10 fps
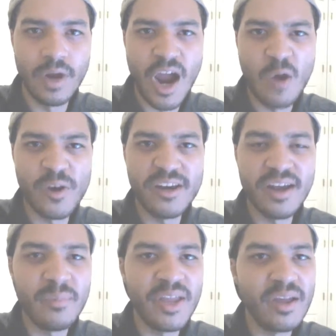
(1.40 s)
Howdy,
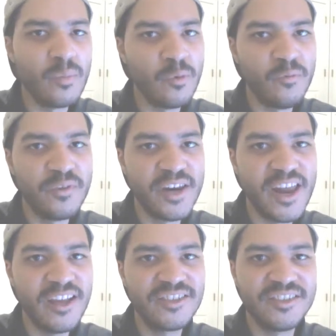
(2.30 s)
Namie and
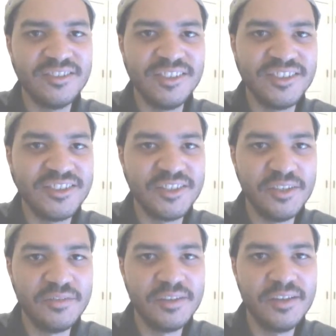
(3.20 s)
Fanatics. This is
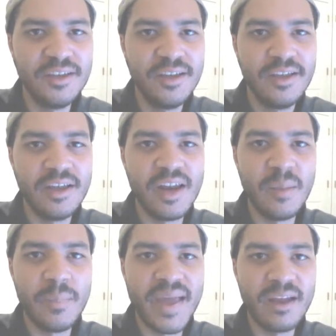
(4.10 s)
Steven, and
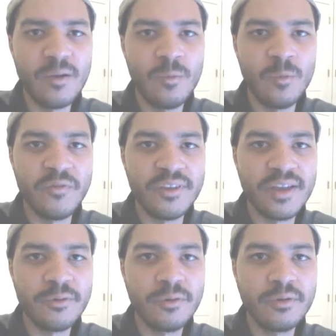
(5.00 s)
I'm back with
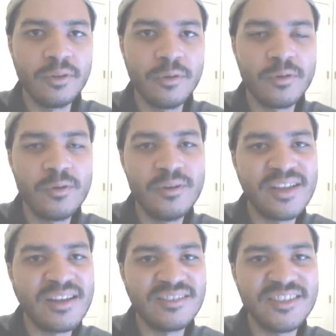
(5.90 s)
another lyrical
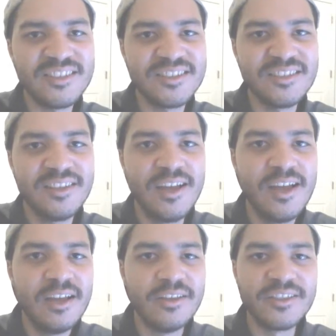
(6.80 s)
analysis.
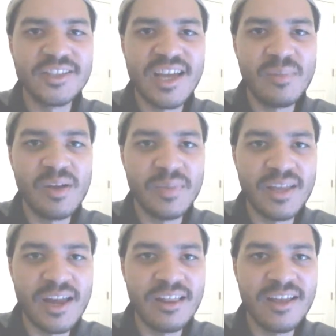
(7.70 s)
This time I'll
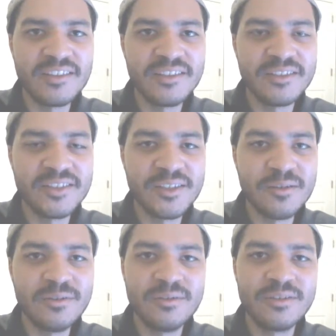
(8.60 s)
be analyzing the
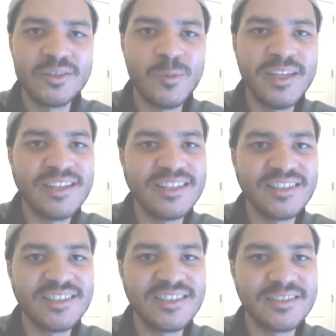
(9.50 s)
song Sweet
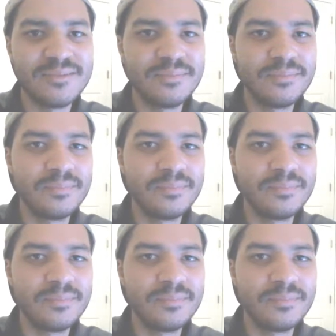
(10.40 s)
Kisses.